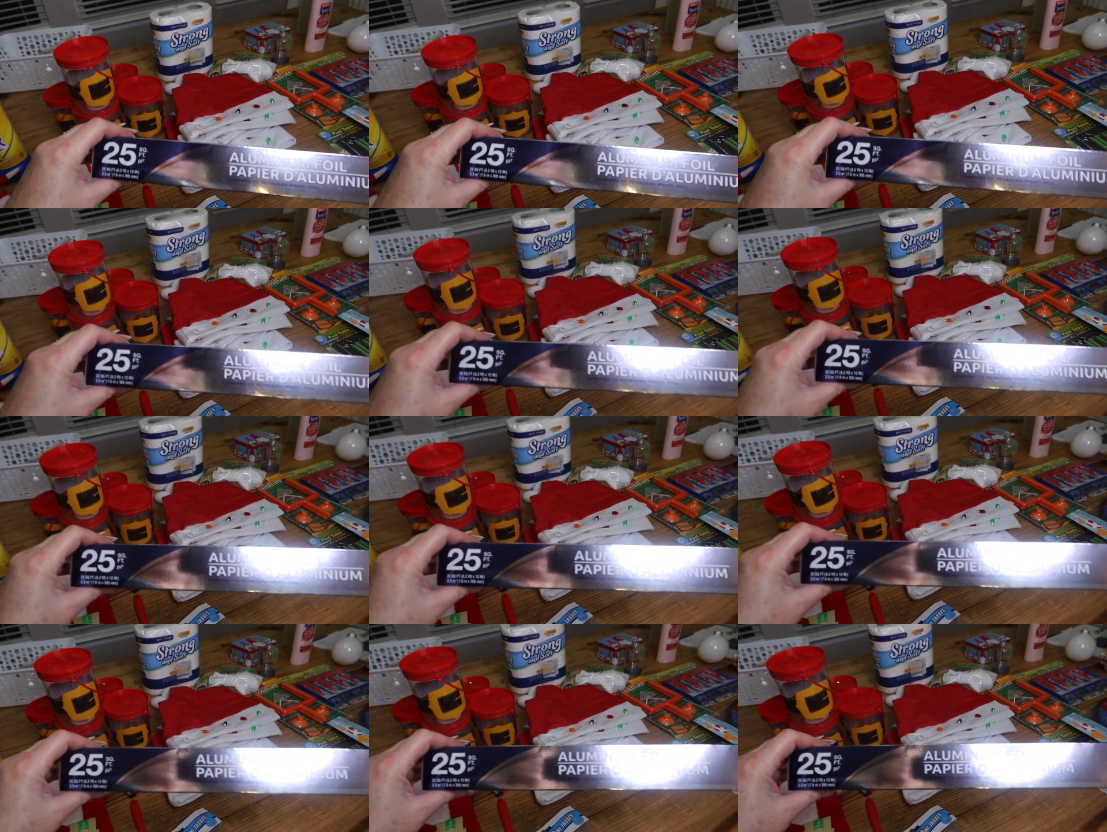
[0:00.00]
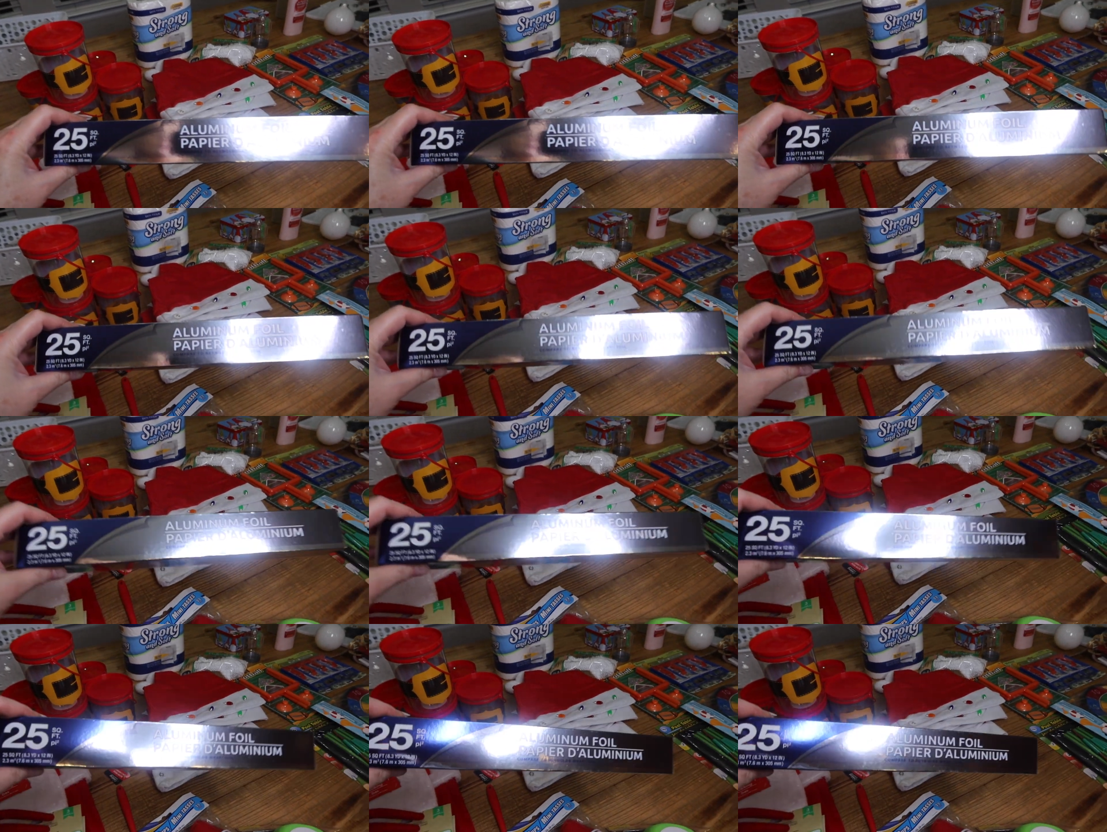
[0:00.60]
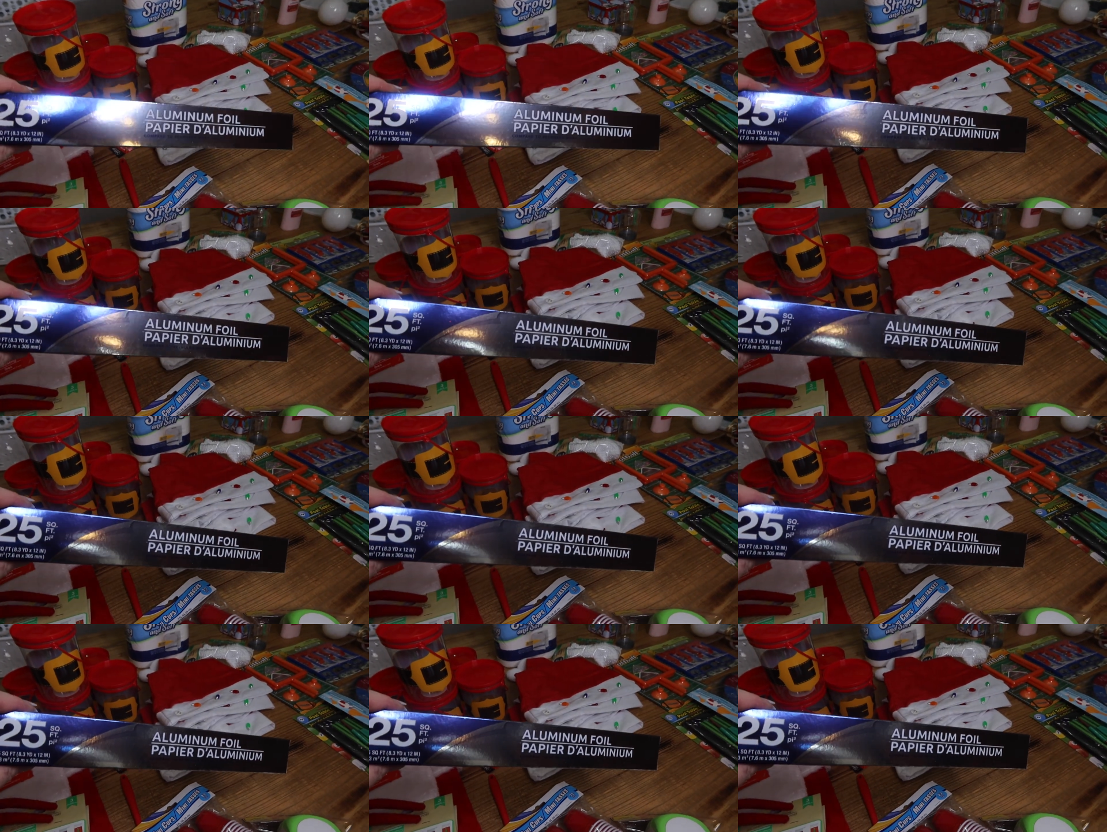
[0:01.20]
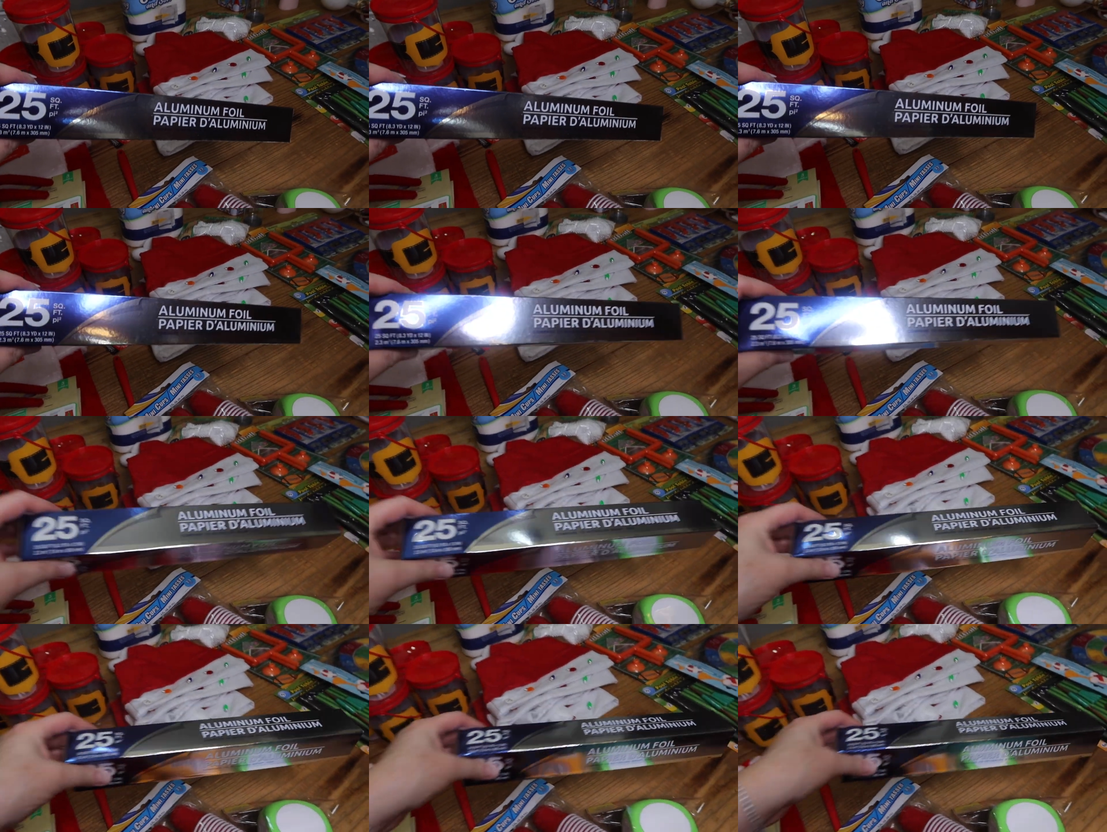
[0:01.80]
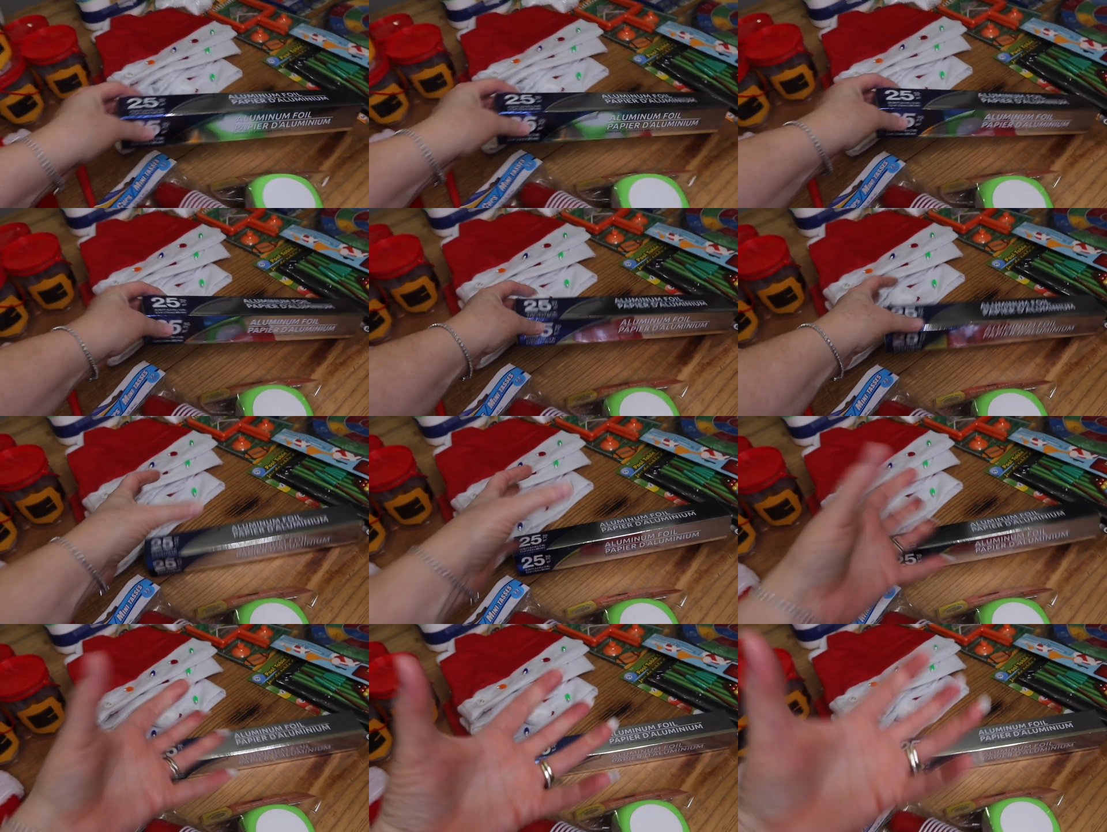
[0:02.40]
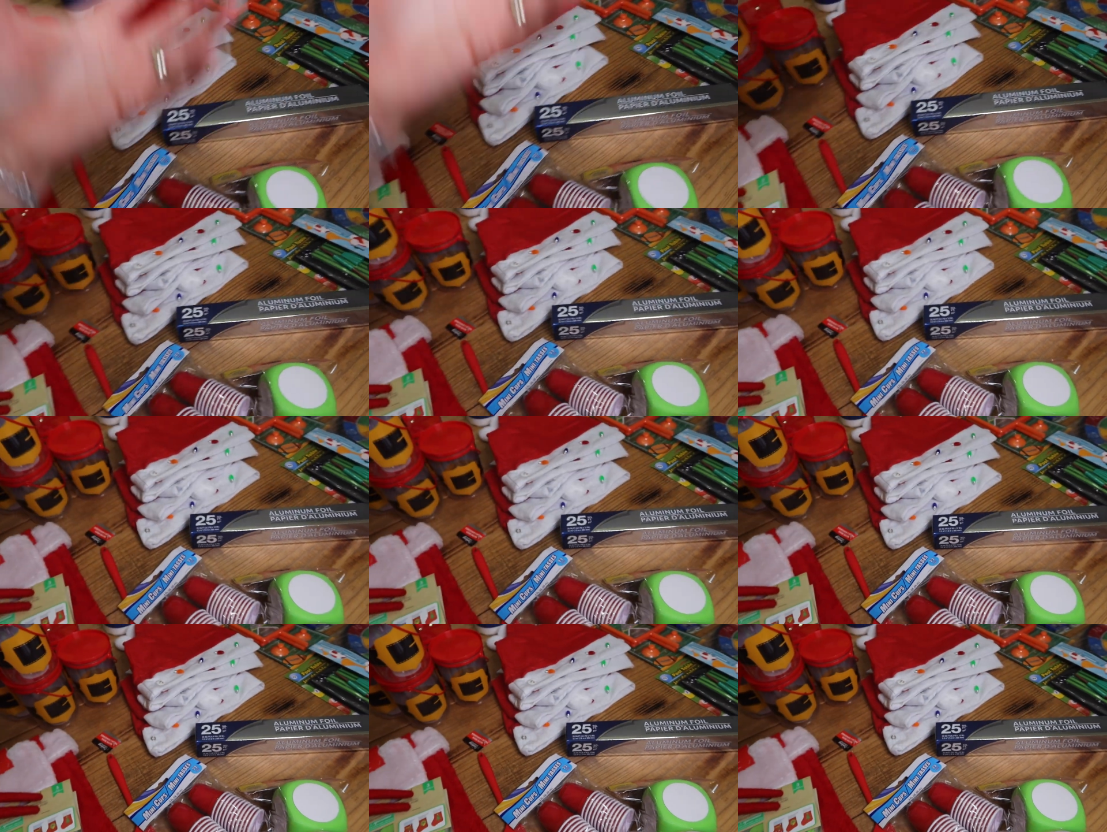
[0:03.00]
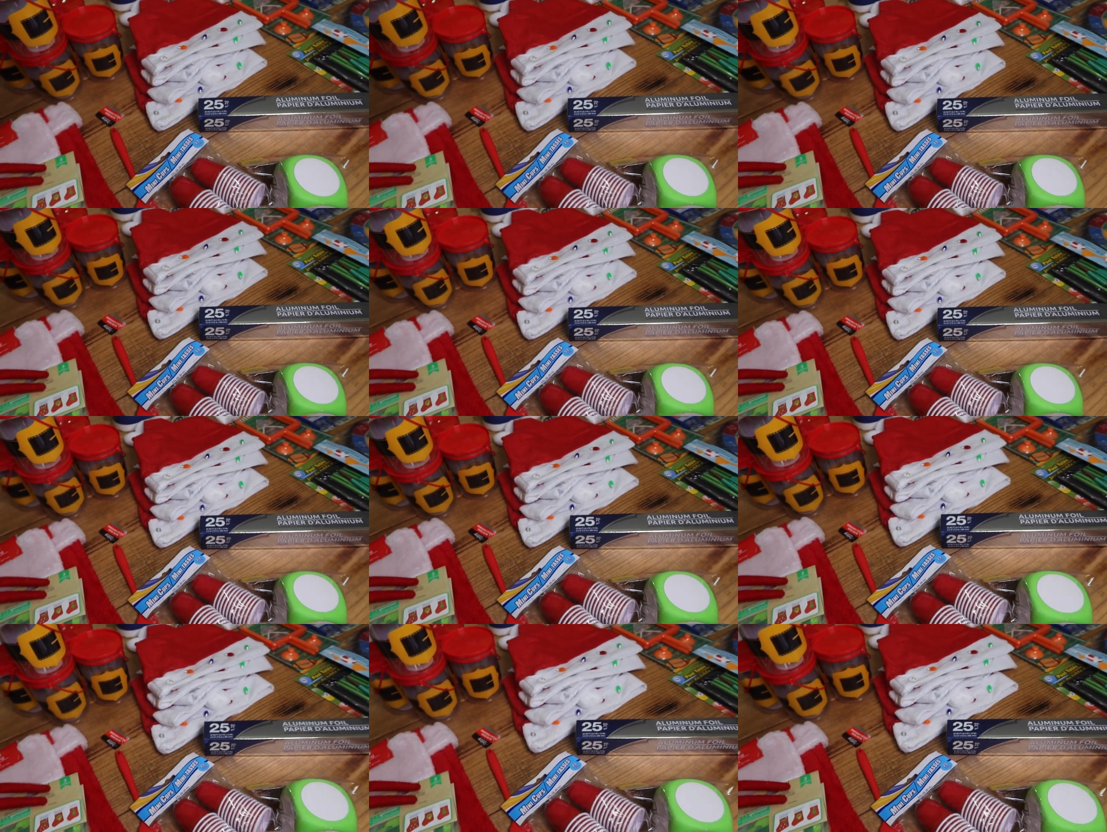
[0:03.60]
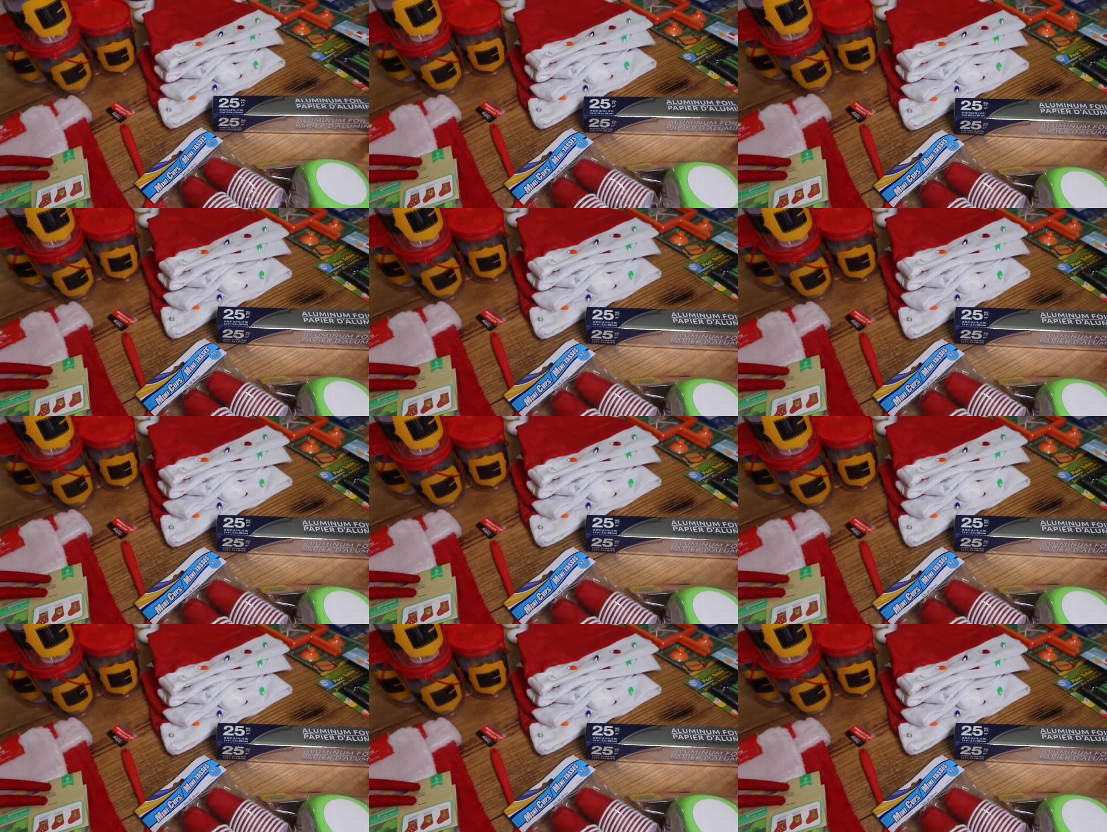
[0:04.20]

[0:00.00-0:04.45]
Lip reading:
No face is visible, so there are no lips to read.